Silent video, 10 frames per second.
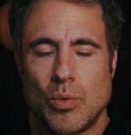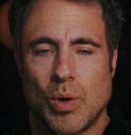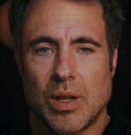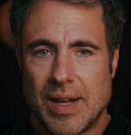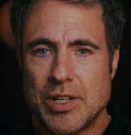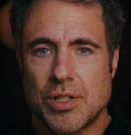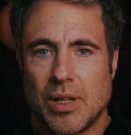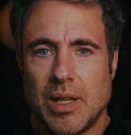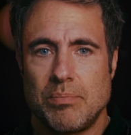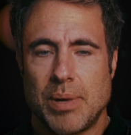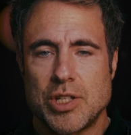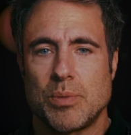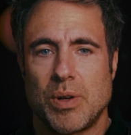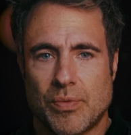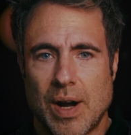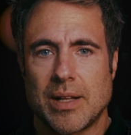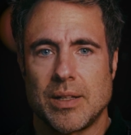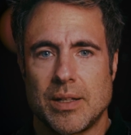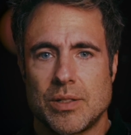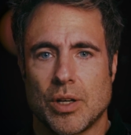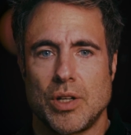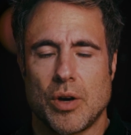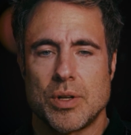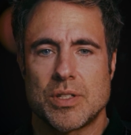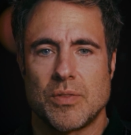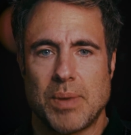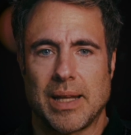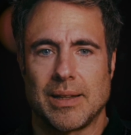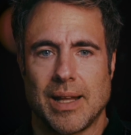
Well, eventually, Benjamin Franklin took notice of Ben